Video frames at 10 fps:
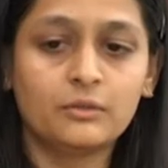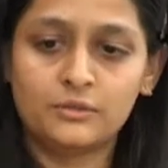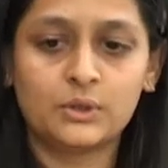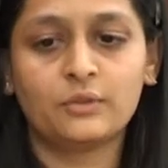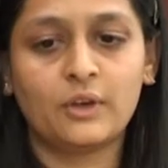
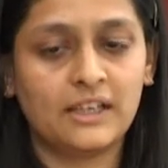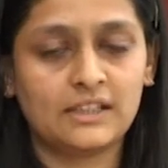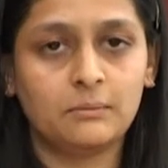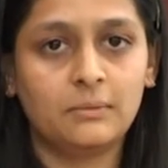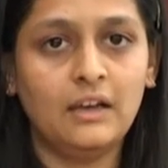so for
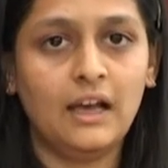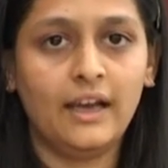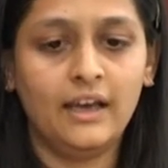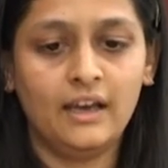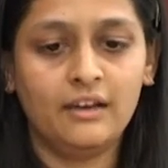example
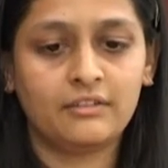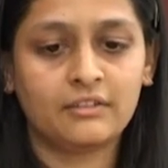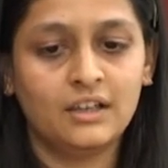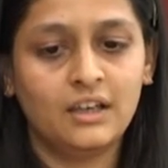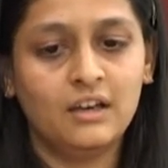I have
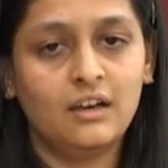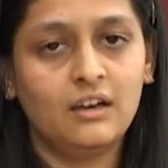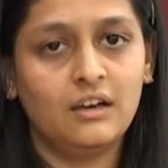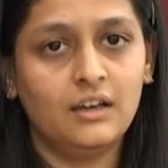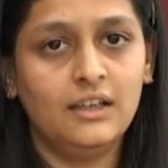
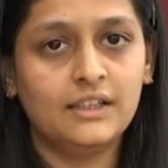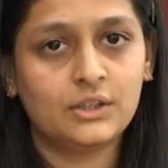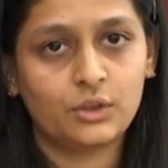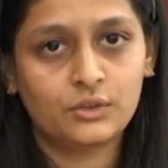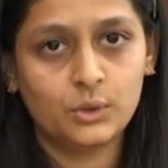a
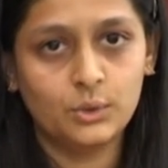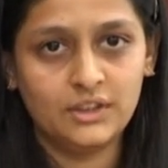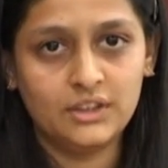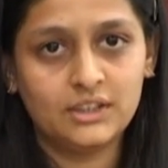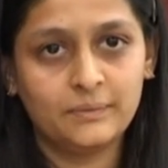list of
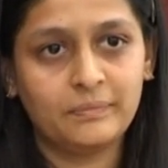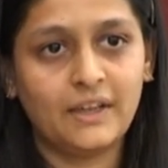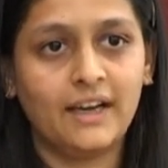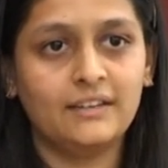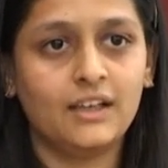students
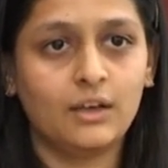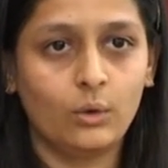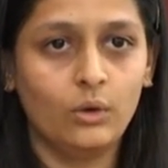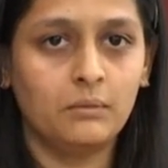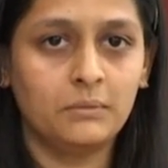and their
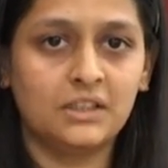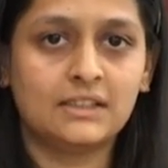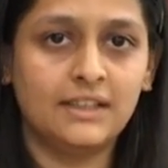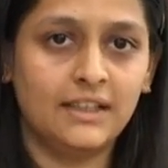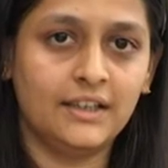roll
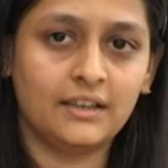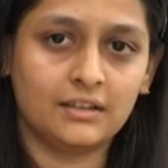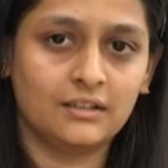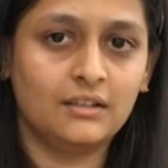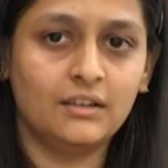numbers
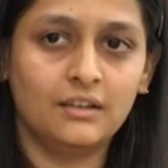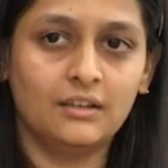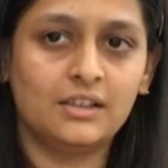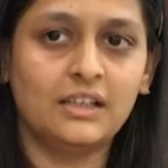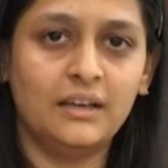their
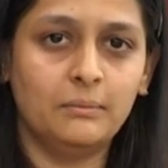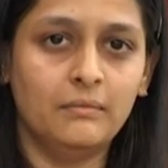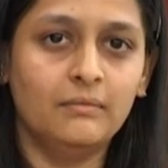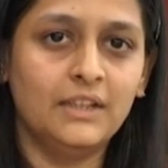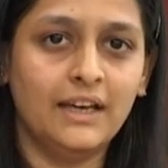uh, say
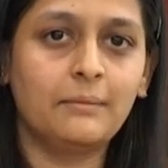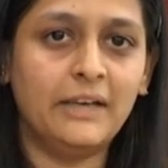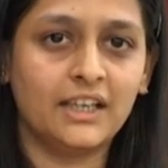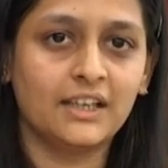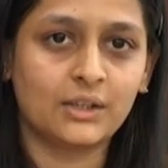they are
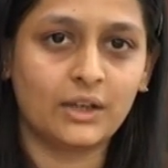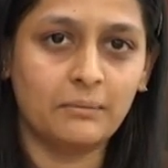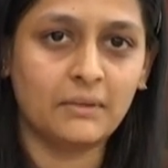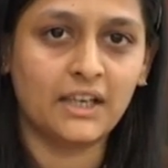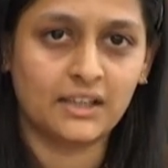BTechs or
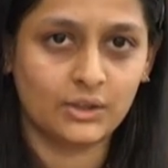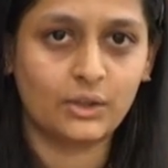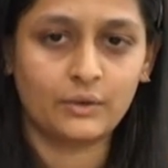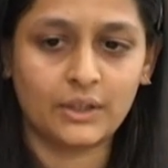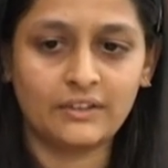MTechs
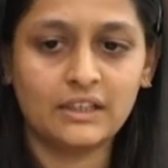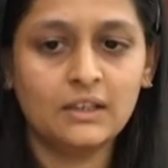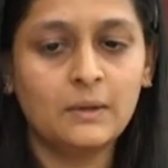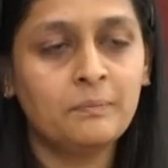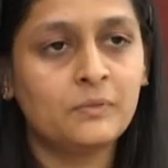or whatever
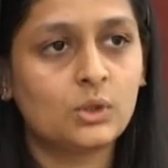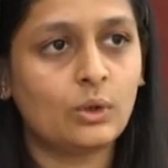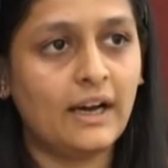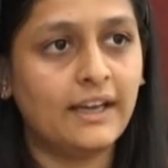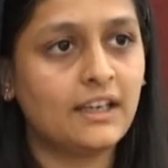
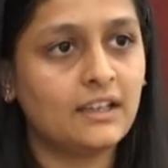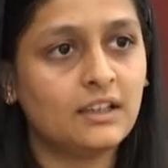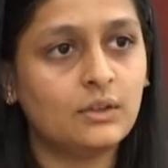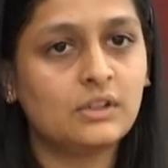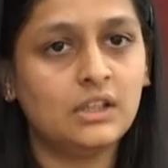so I can
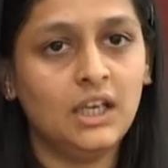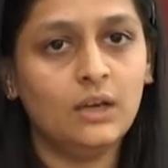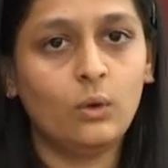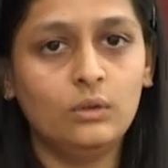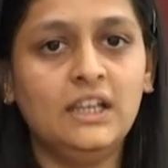now
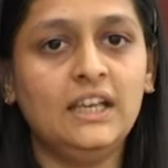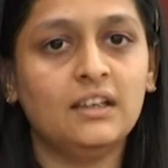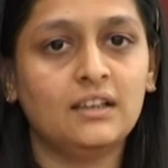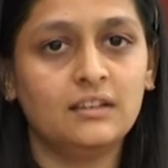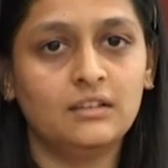see only
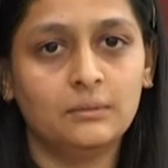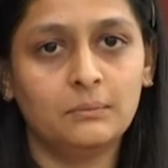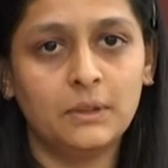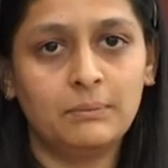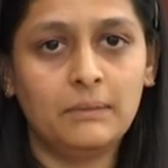
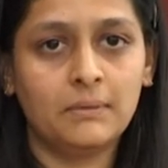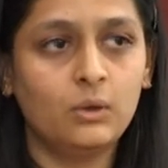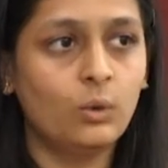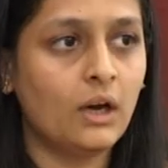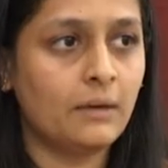the people
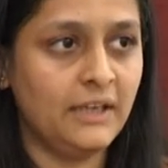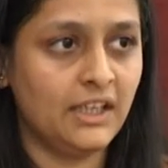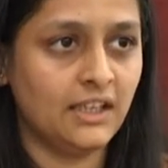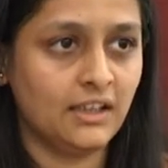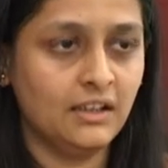who are
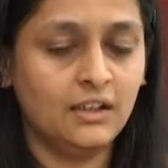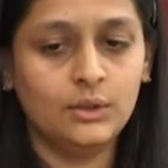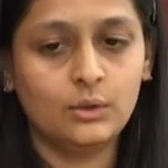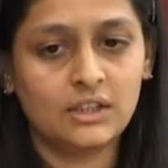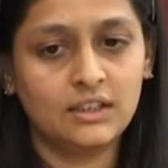BTech
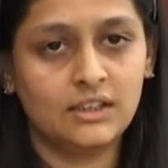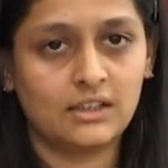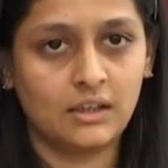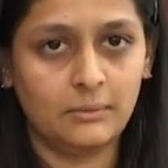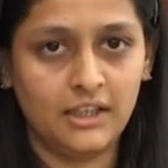using
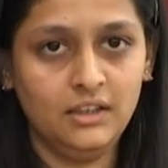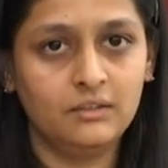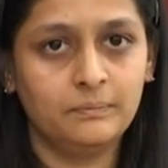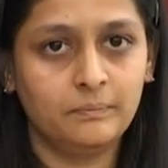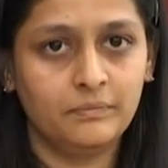this command
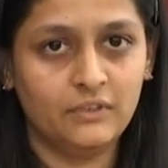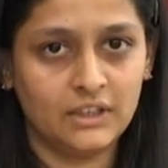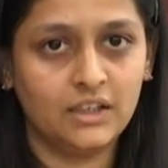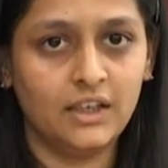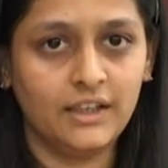
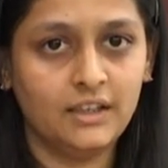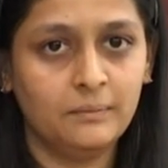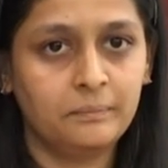with cut.